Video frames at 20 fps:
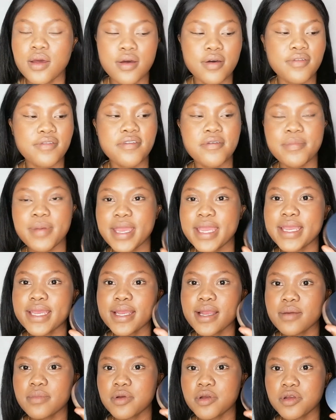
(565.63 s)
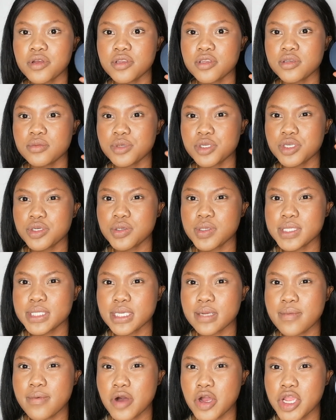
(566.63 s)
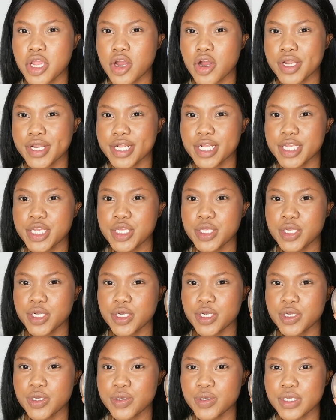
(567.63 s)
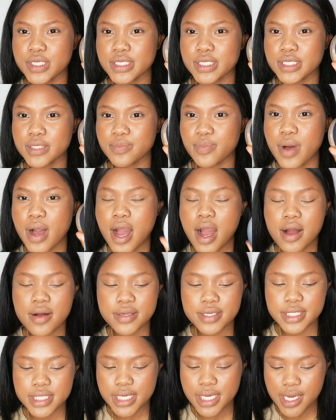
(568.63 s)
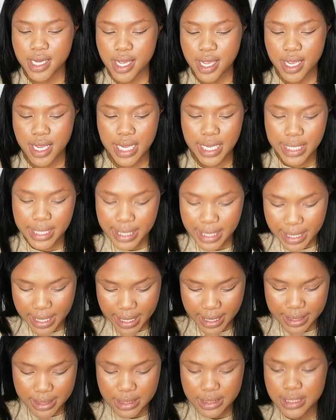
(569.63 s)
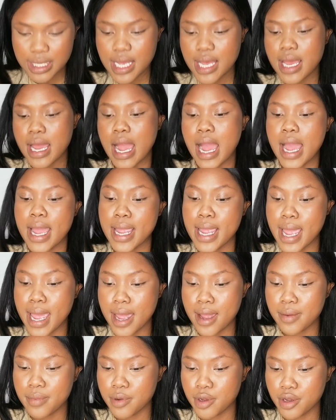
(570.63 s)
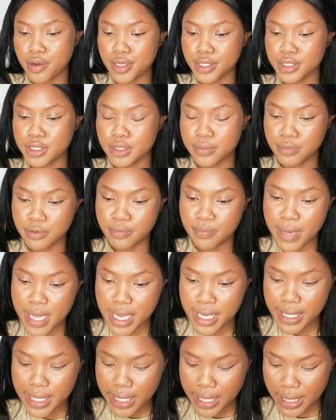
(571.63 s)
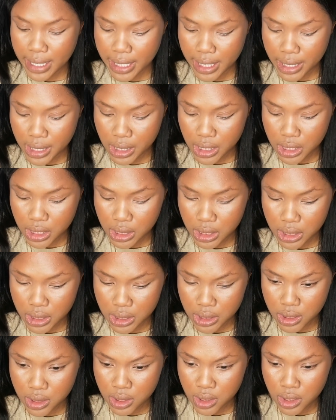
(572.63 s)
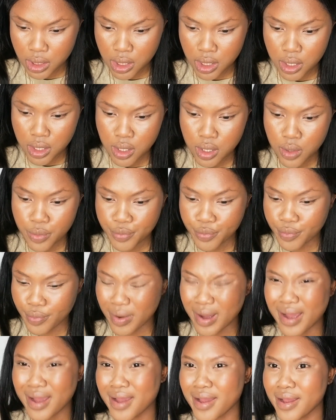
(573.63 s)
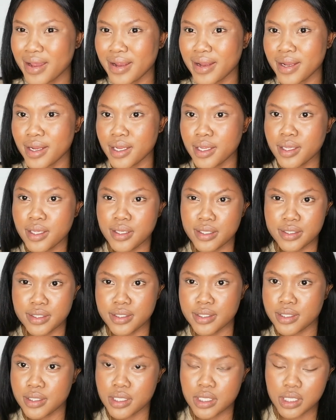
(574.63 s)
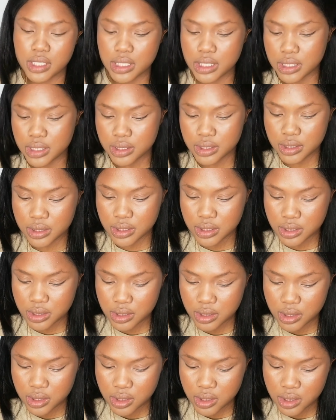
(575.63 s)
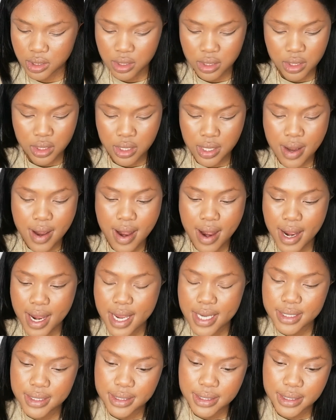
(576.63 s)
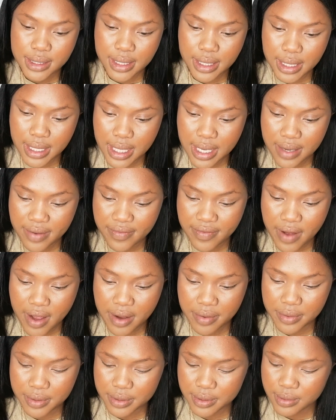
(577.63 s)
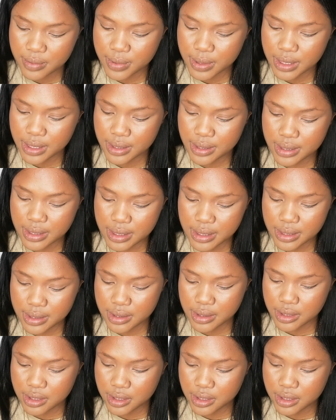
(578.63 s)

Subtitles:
For baking, I'm going to be using my Yardley loose powder. Yes, I am going to be baking. Why? Because I just love what it does.